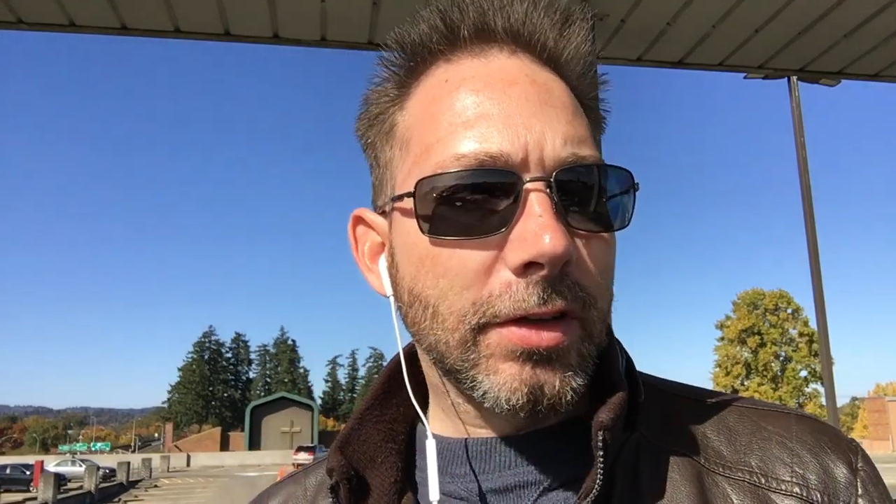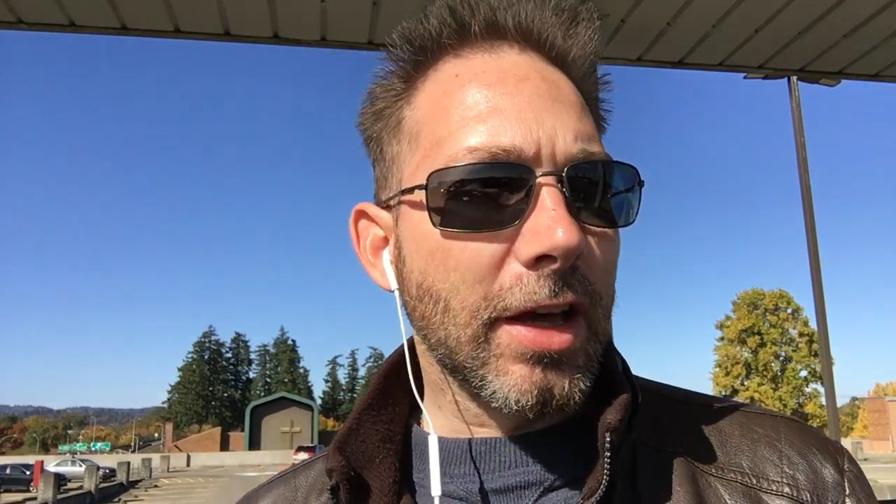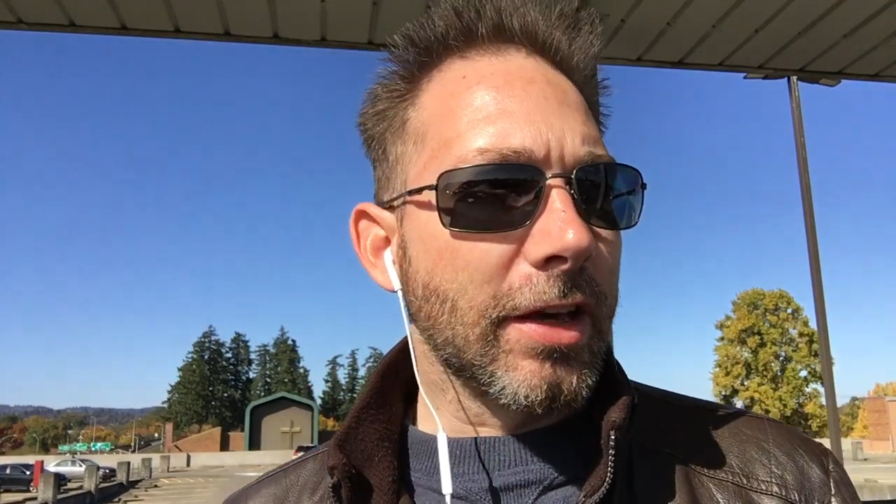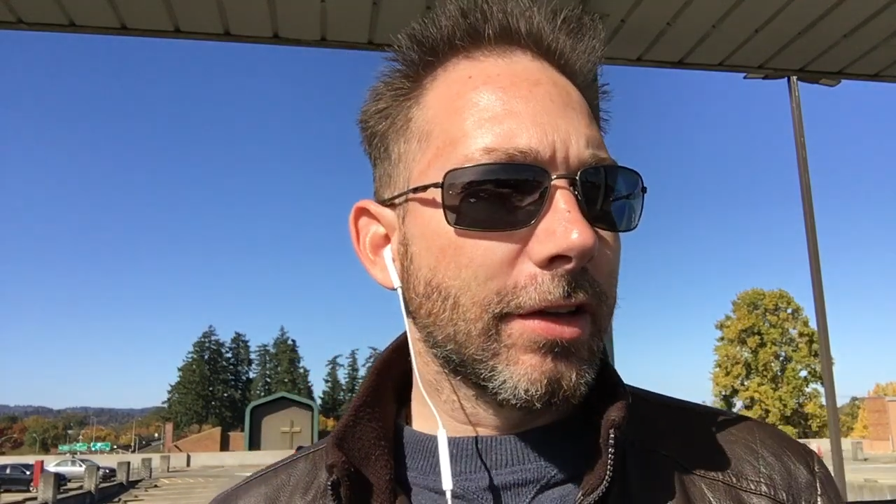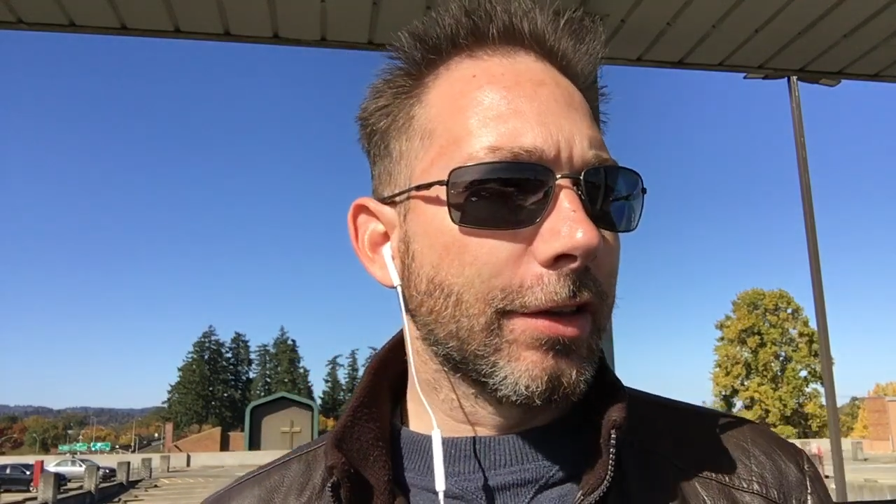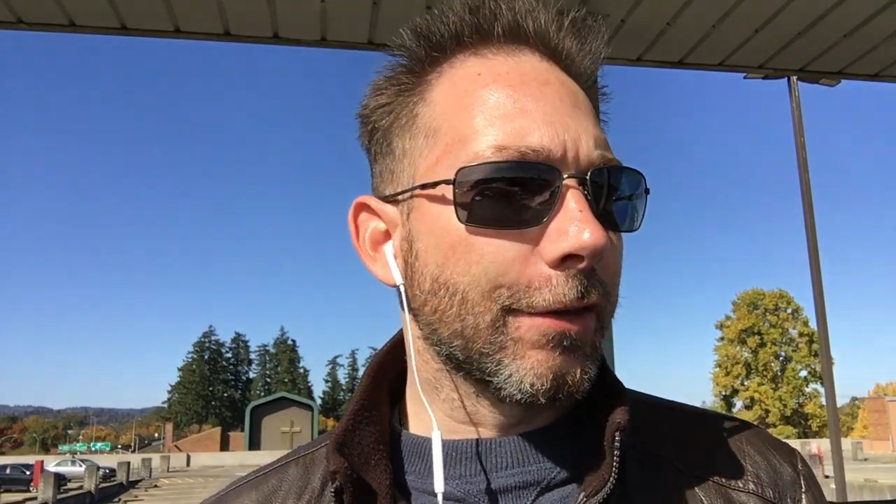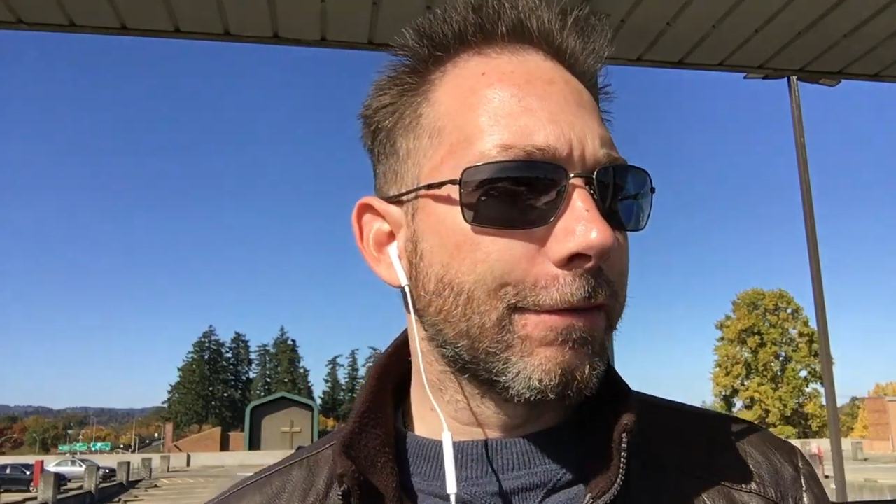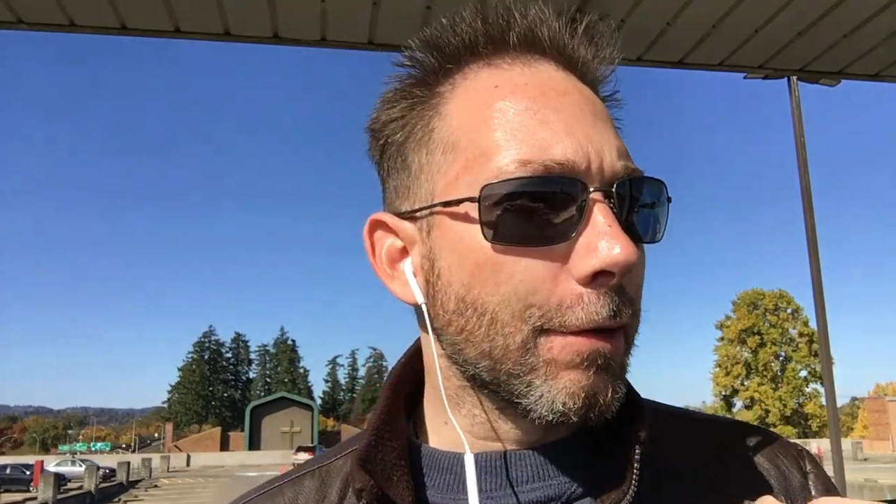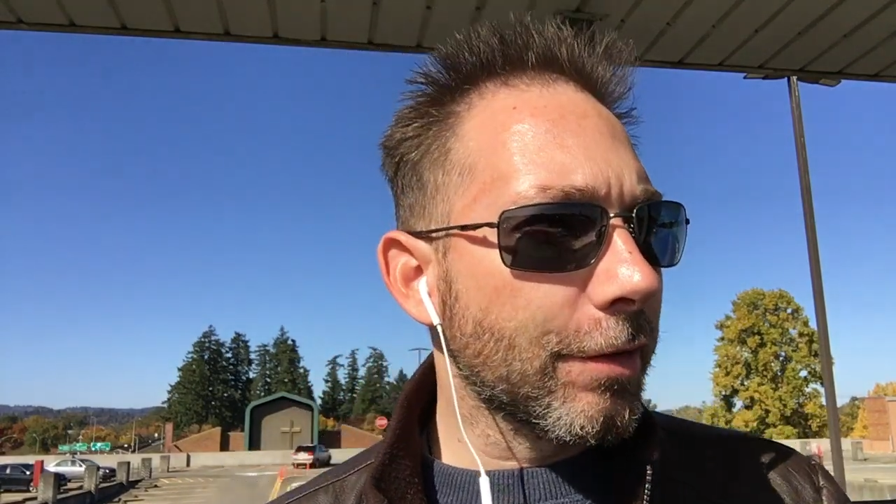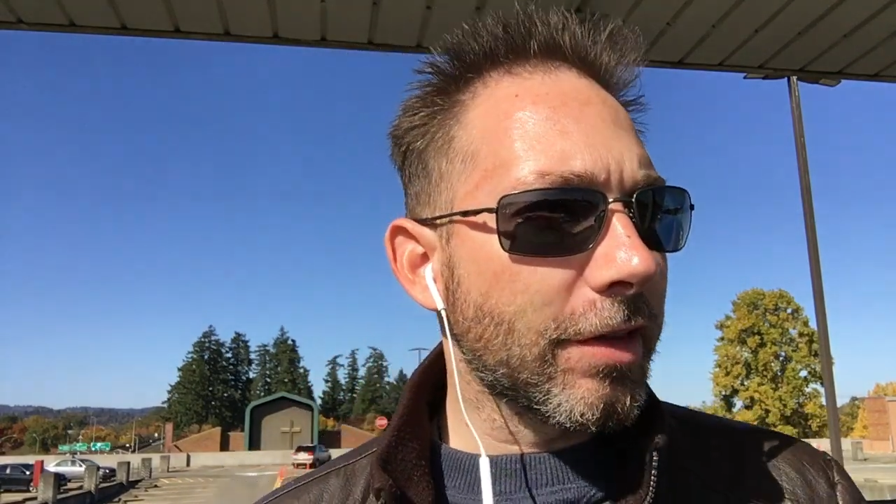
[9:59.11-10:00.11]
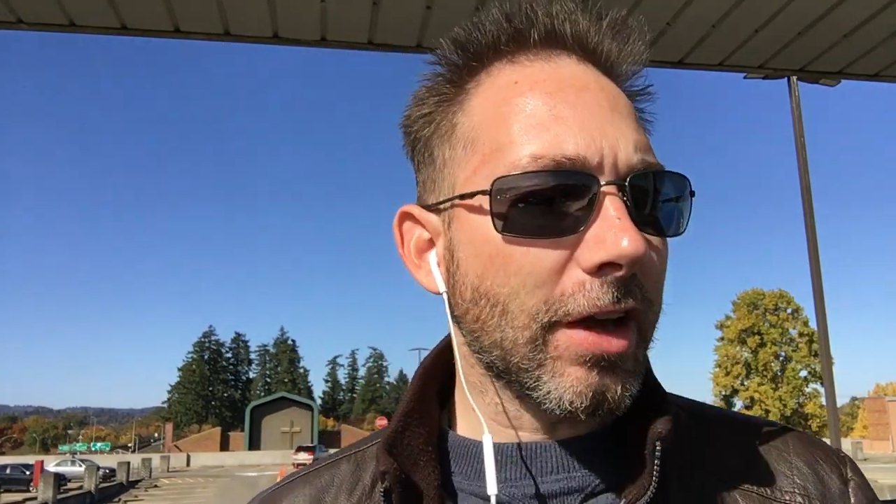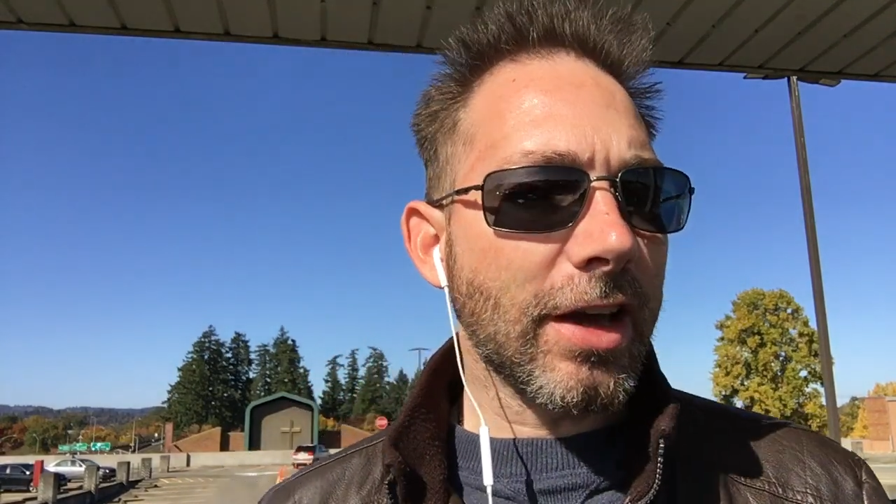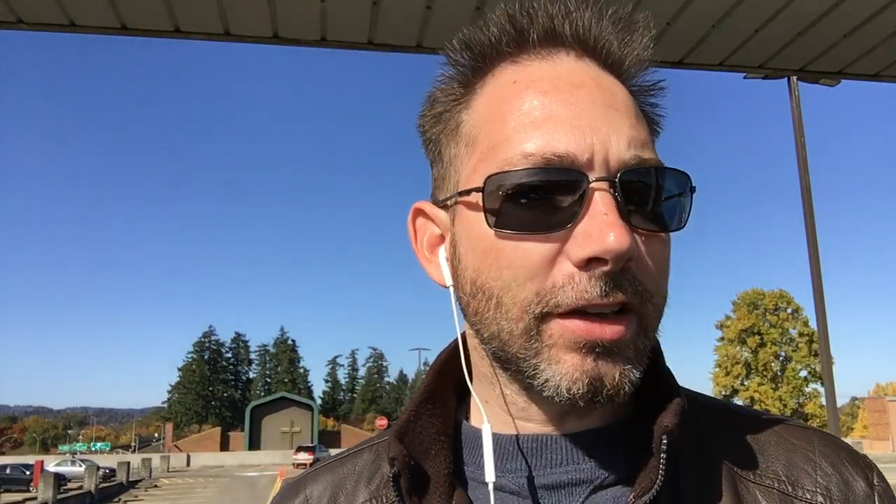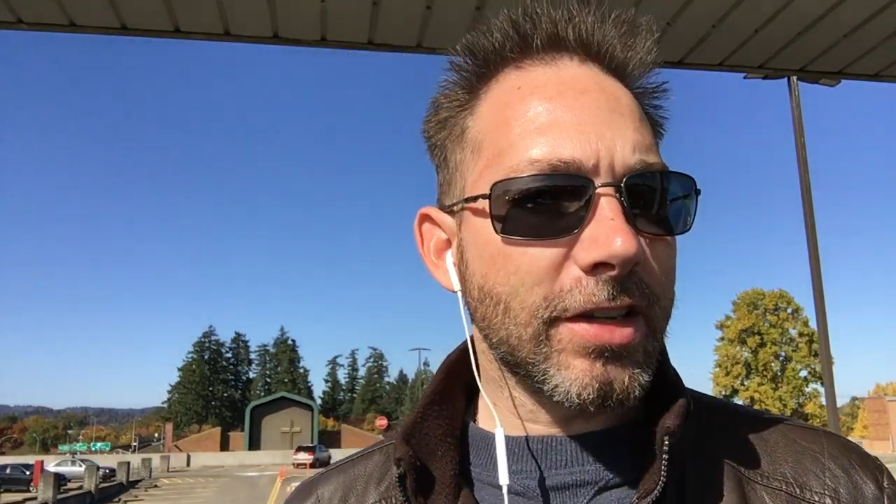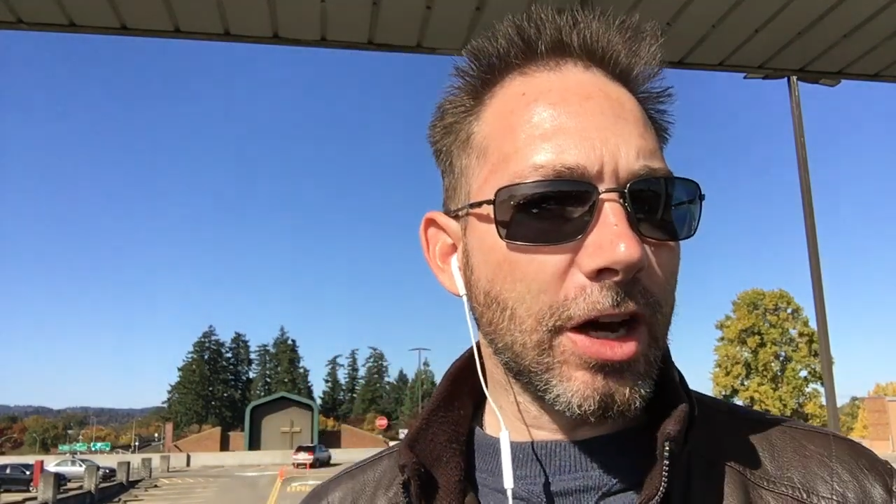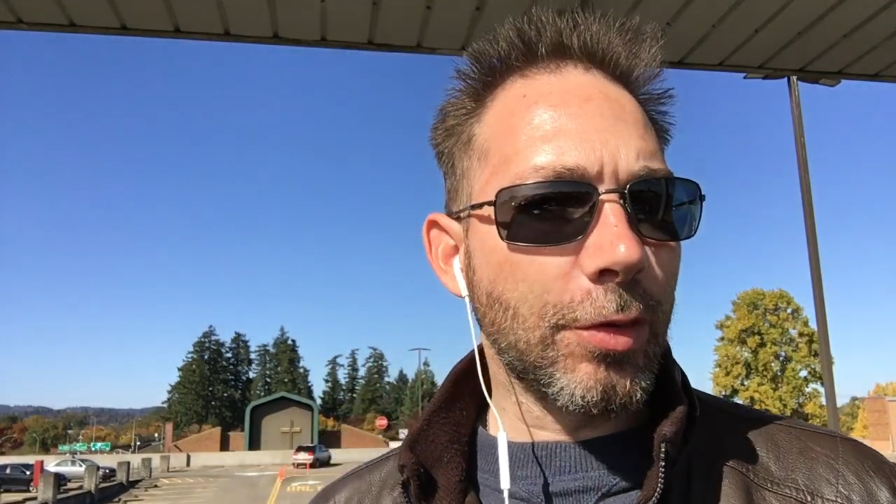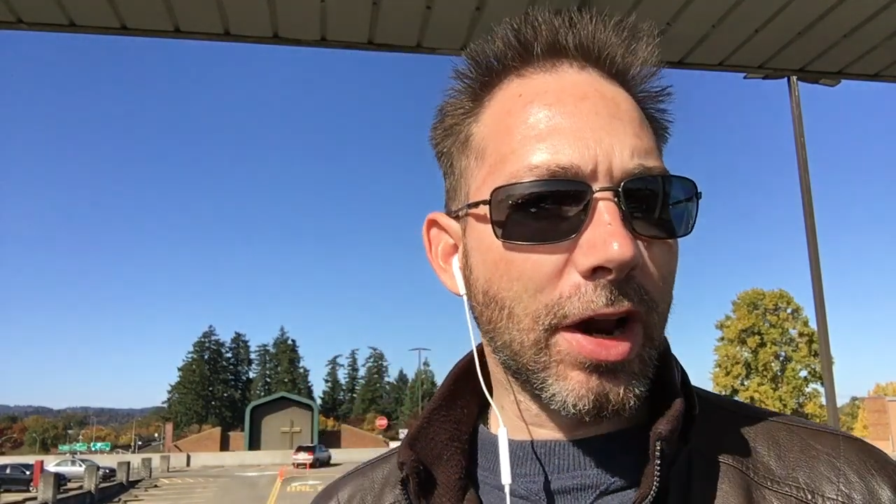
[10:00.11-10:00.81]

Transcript: Like, the first thing I can tell